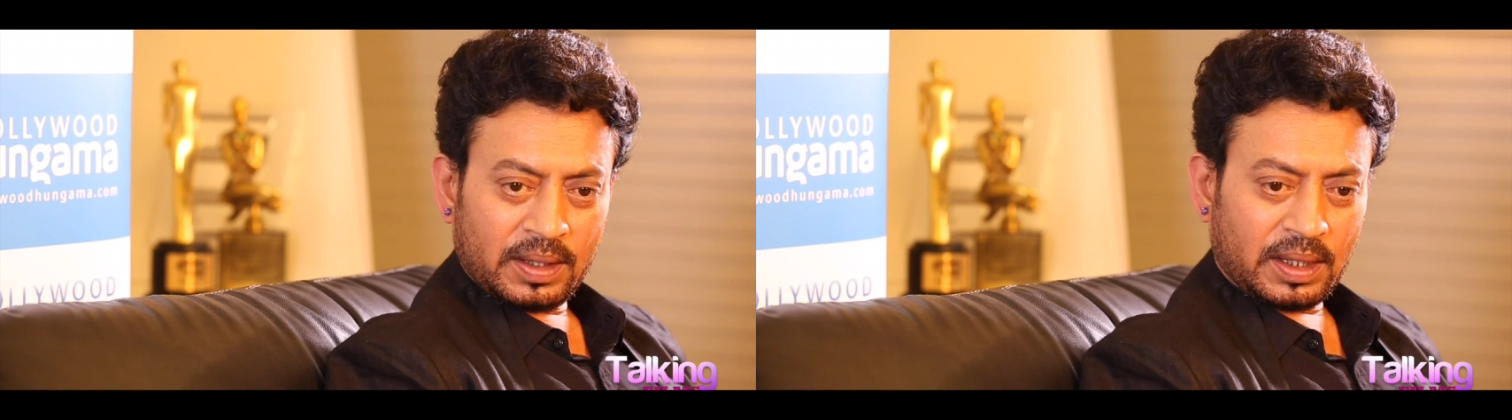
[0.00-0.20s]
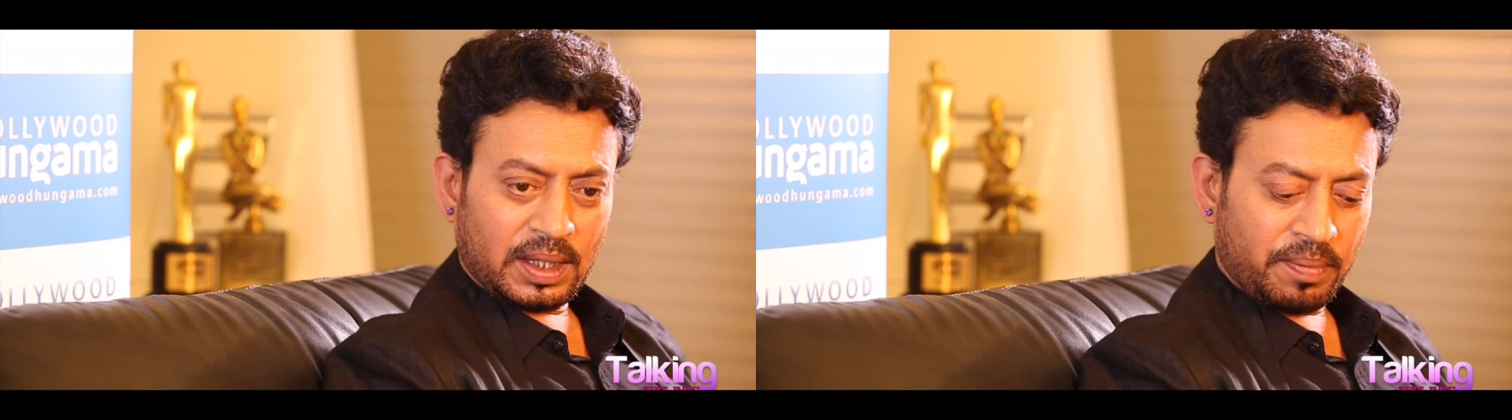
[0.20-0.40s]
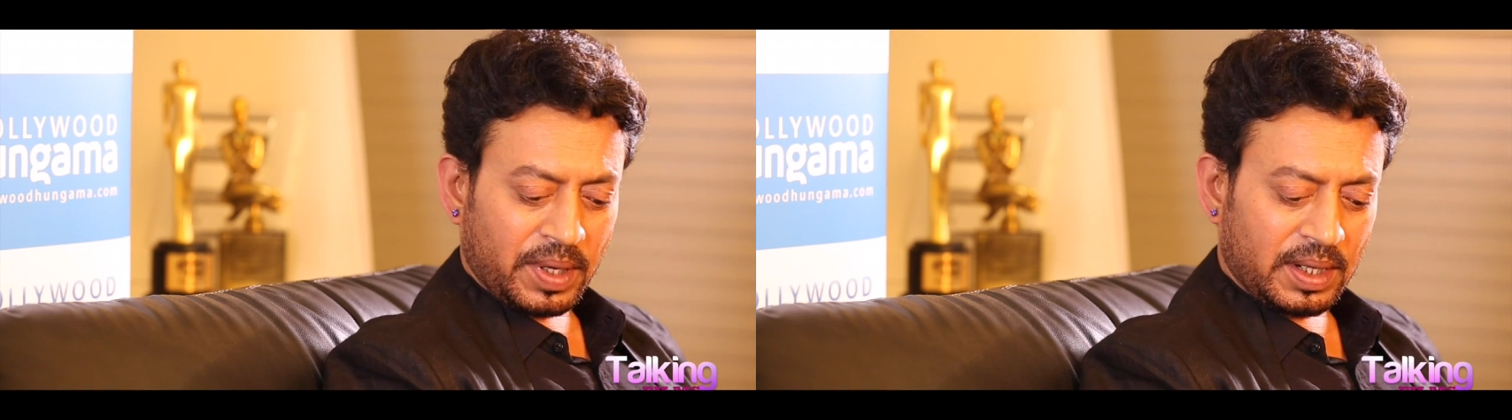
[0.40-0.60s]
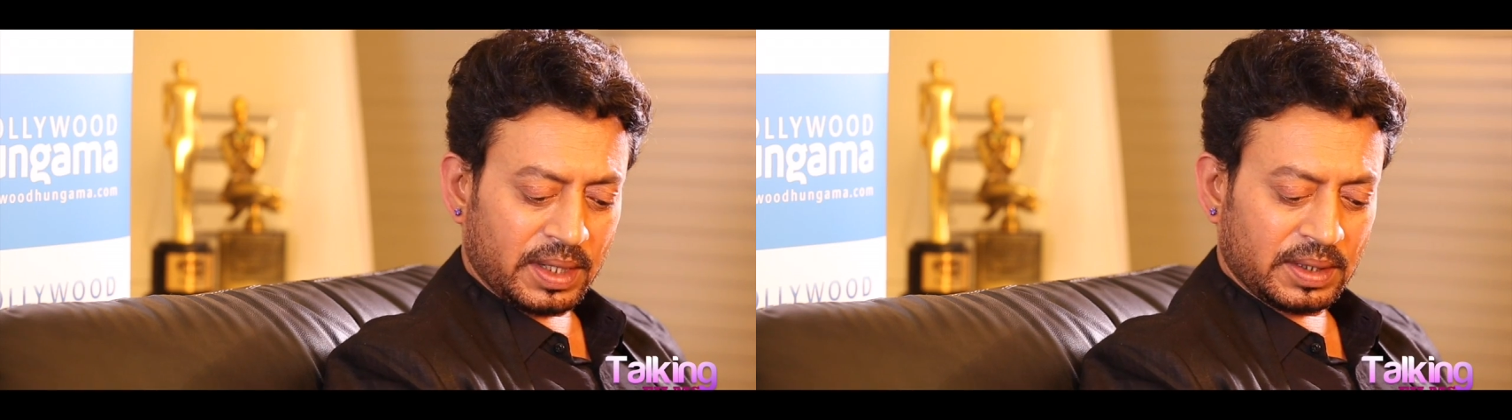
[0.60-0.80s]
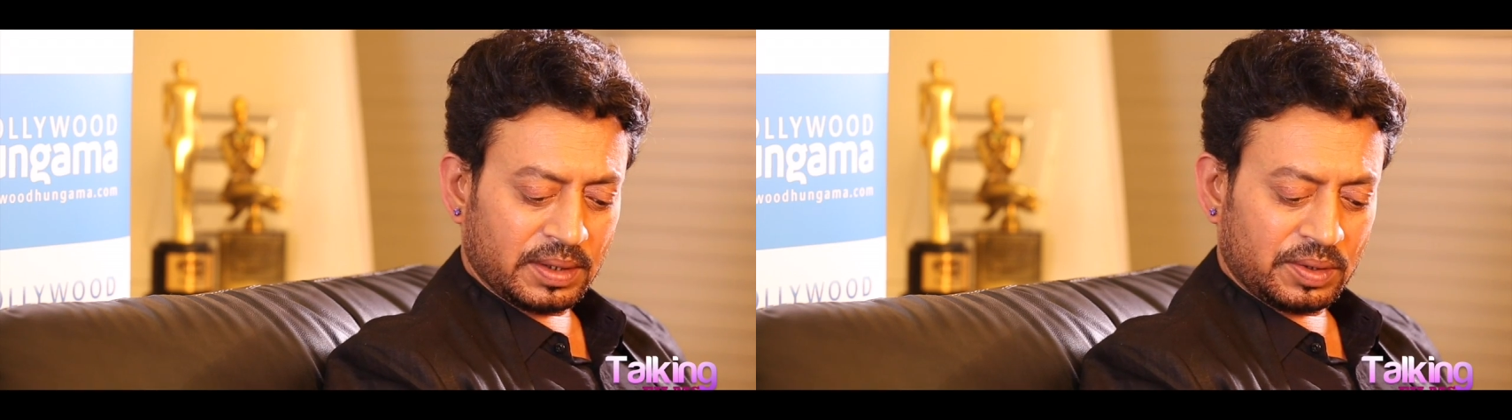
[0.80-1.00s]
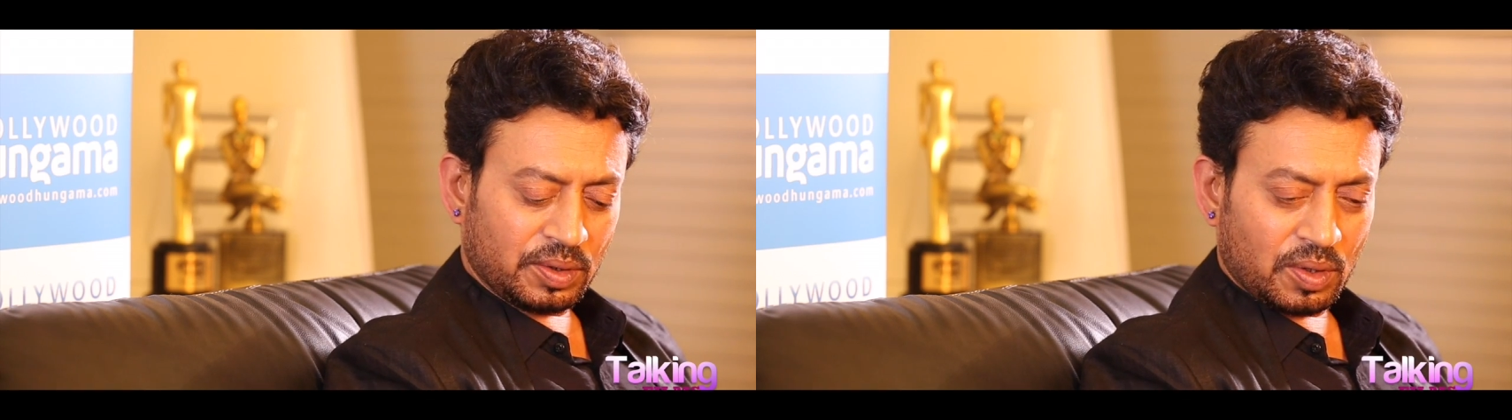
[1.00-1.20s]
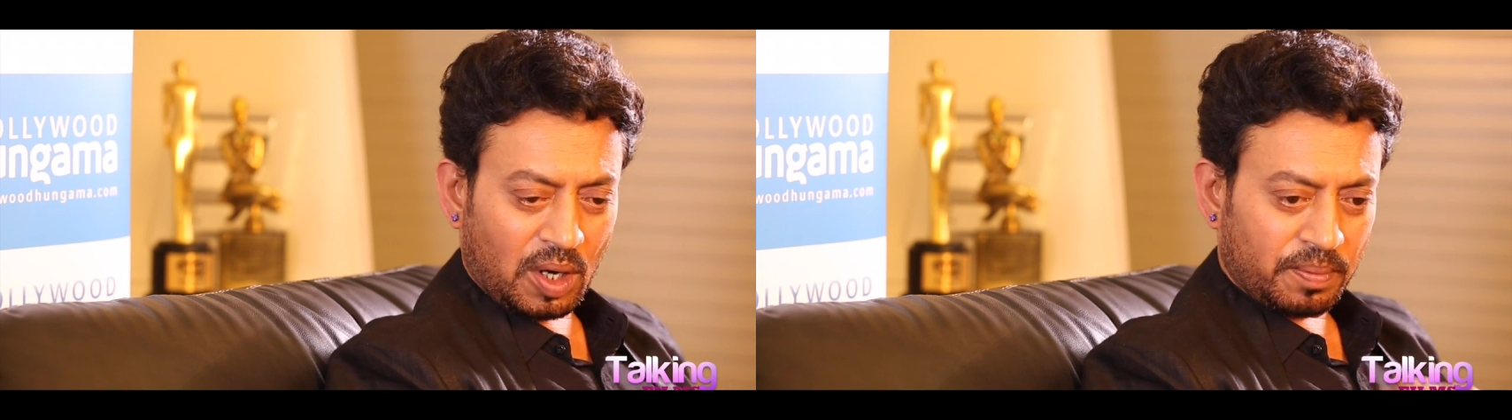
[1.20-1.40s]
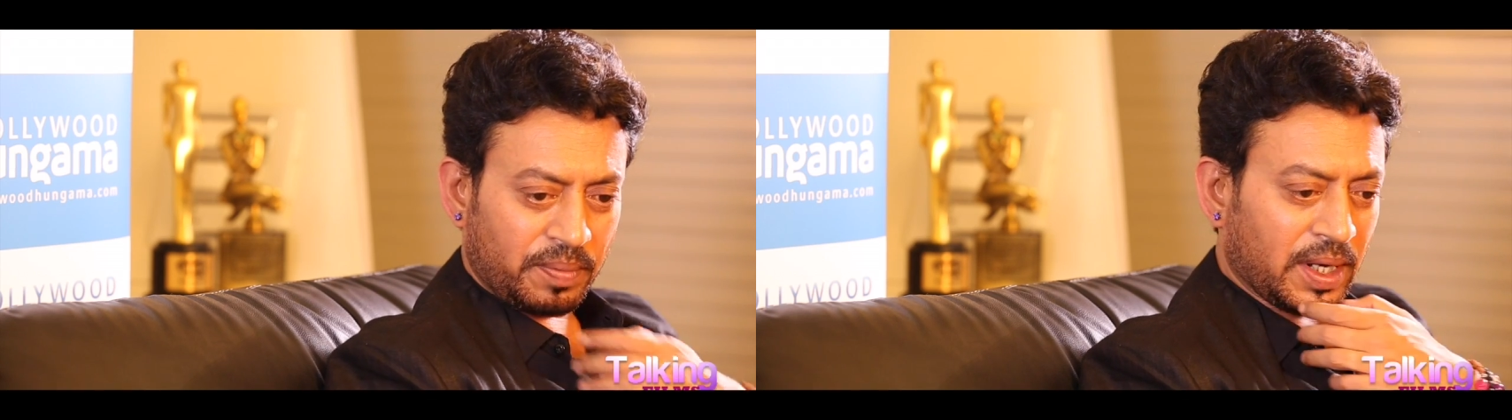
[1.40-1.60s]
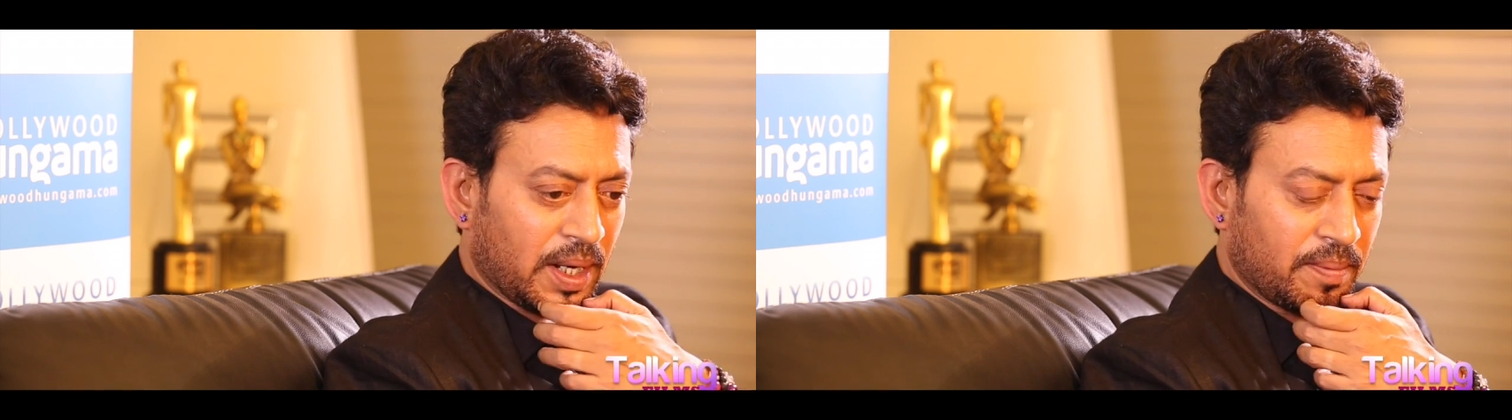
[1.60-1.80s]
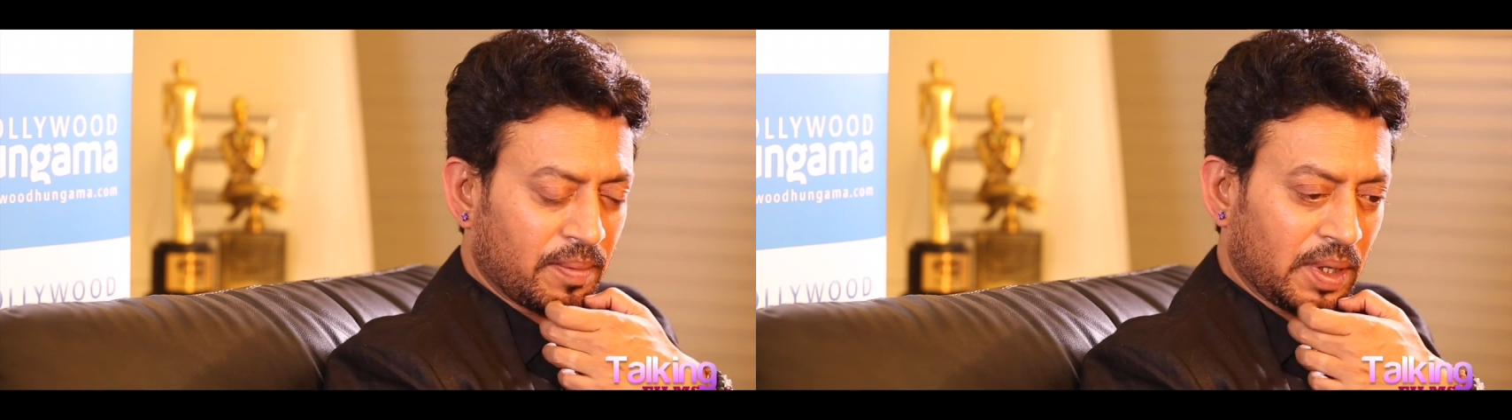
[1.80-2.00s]
The debate doesn't should not
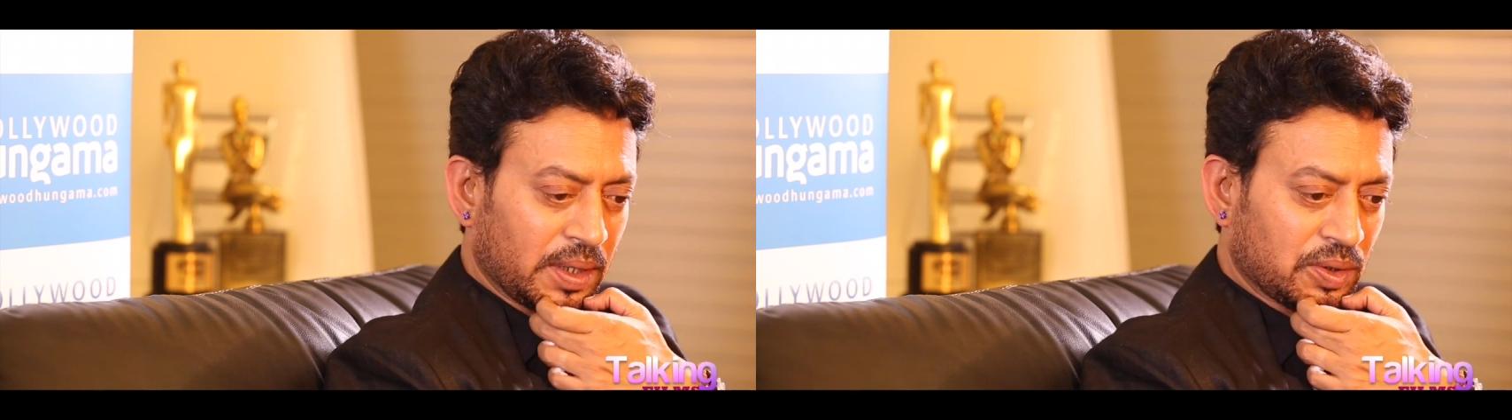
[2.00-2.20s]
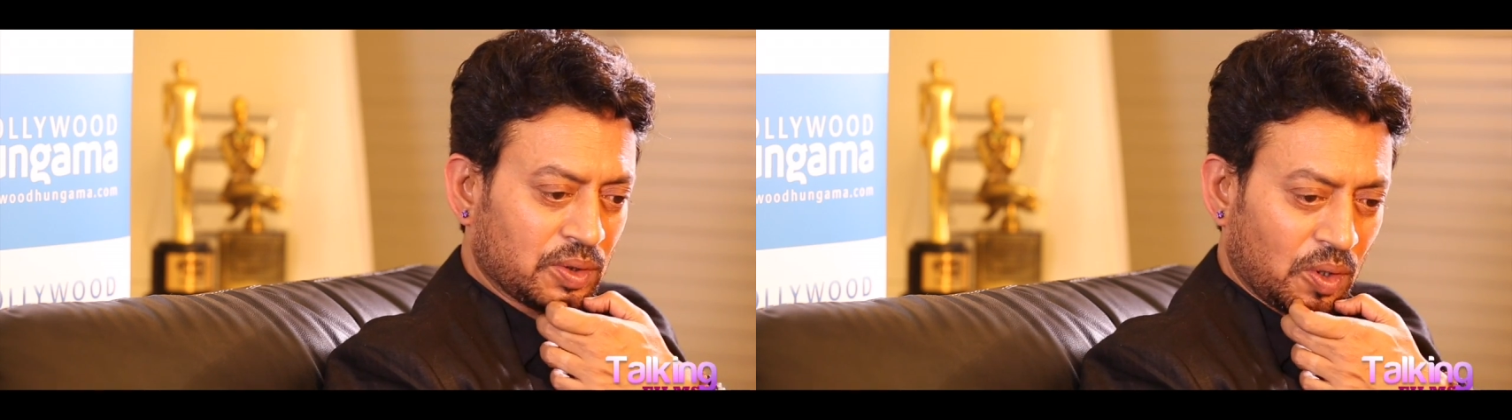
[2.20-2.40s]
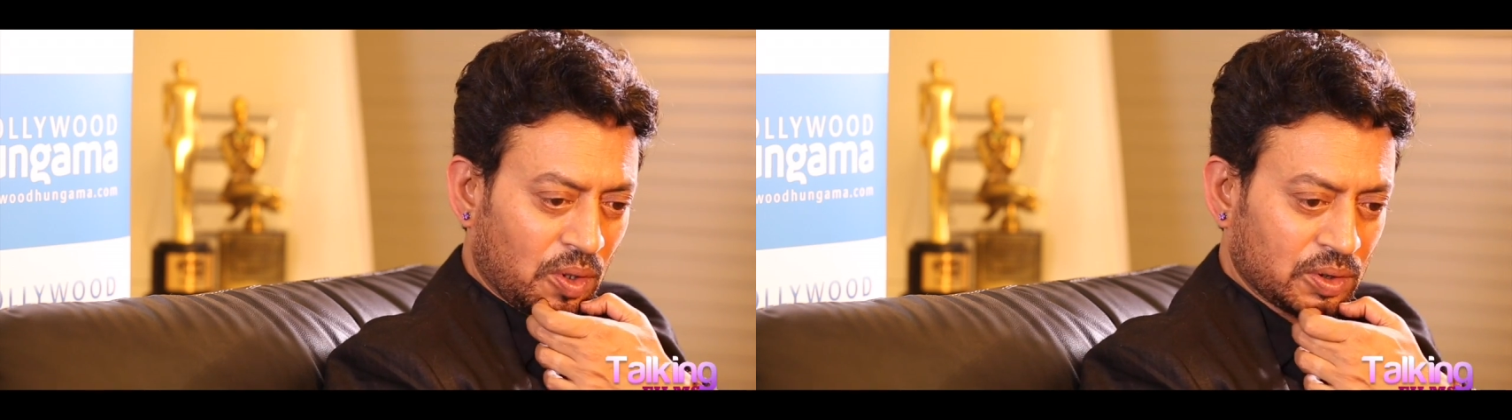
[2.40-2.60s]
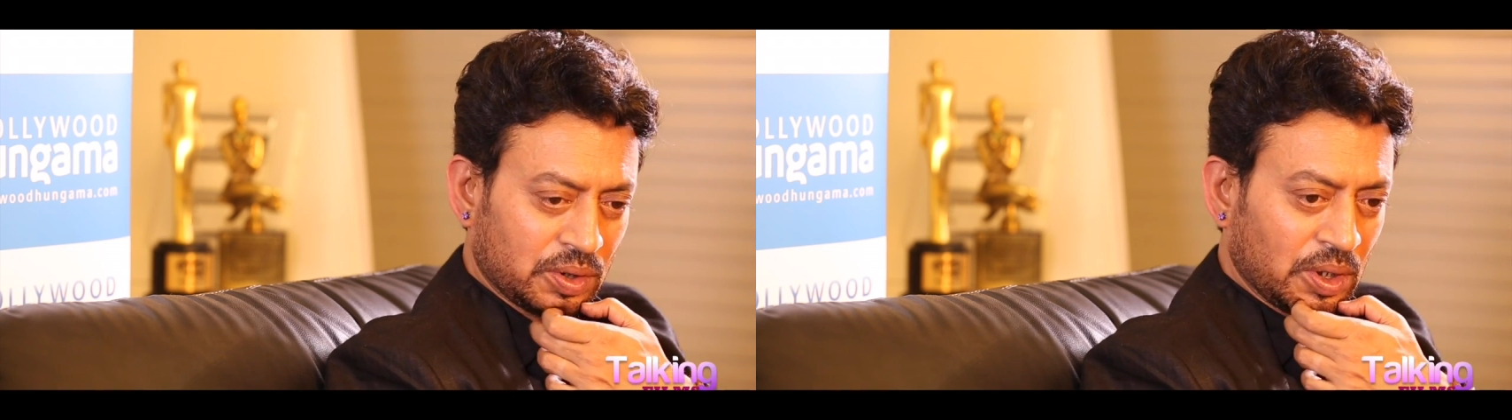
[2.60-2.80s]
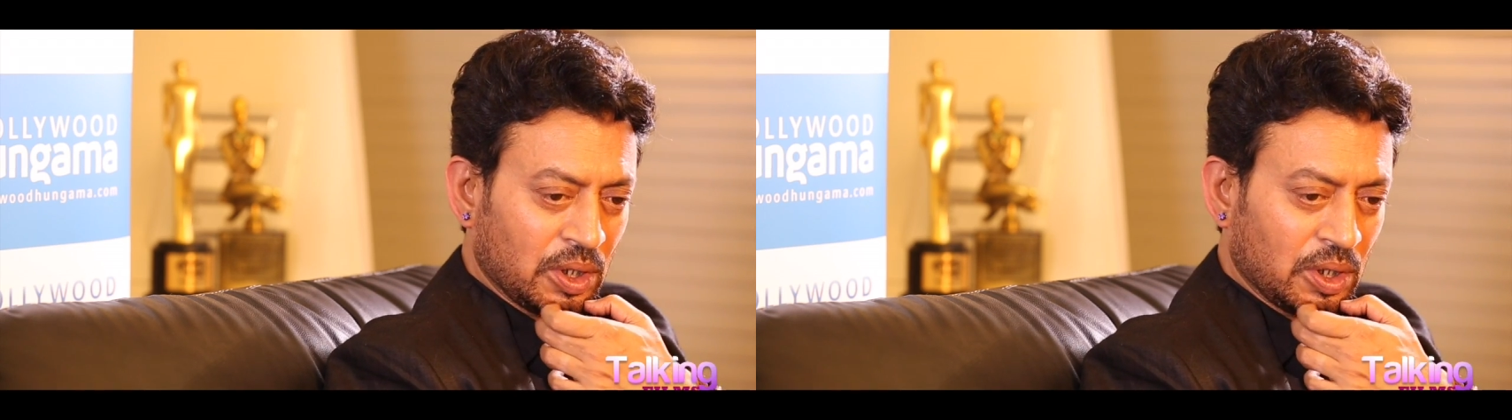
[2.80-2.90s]
become a source